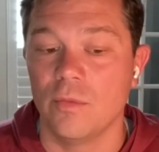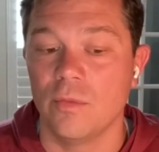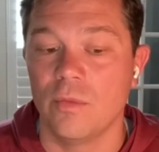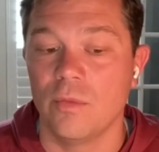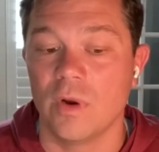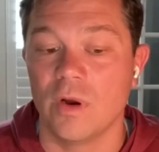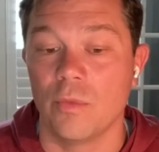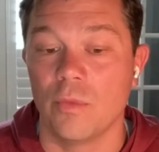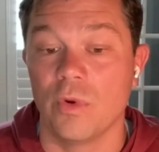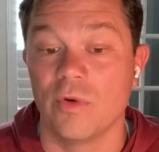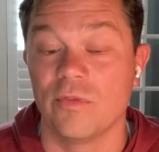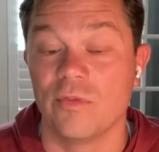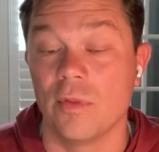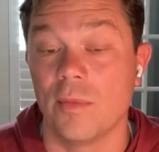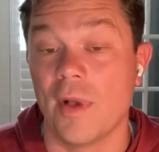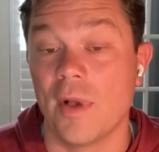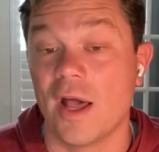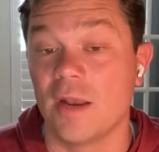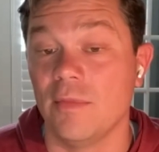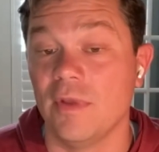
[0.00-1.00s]
where
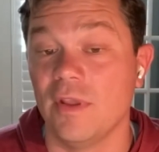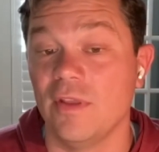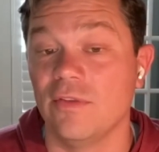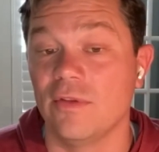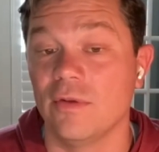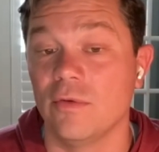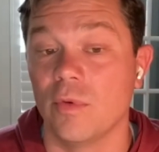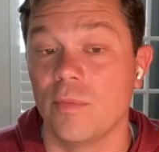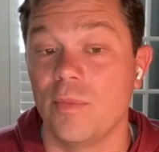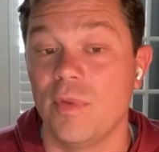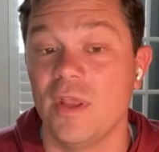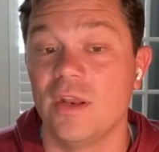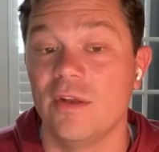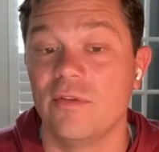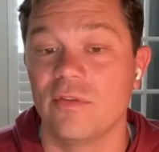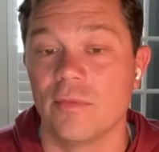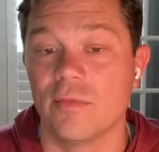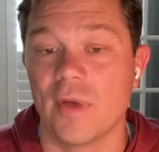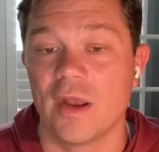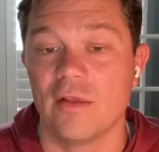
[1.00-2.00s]
phlebotomies and repeated
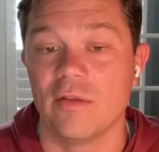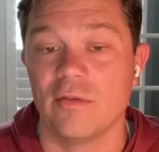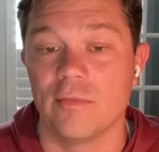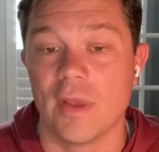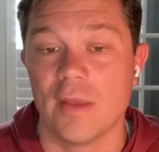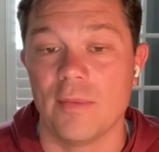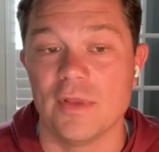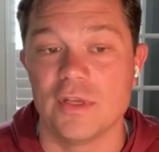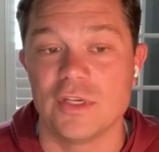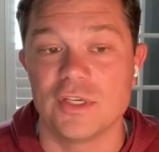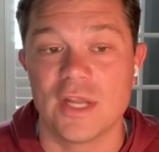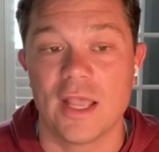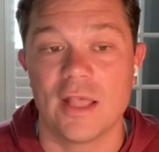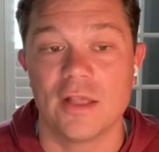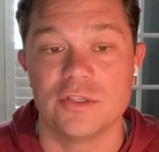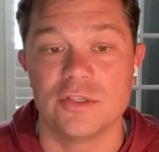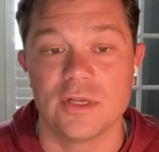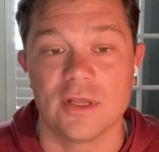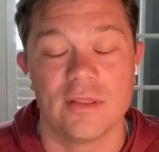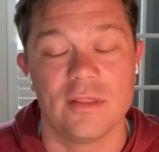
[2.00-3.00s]
phlebotomies might be challenging.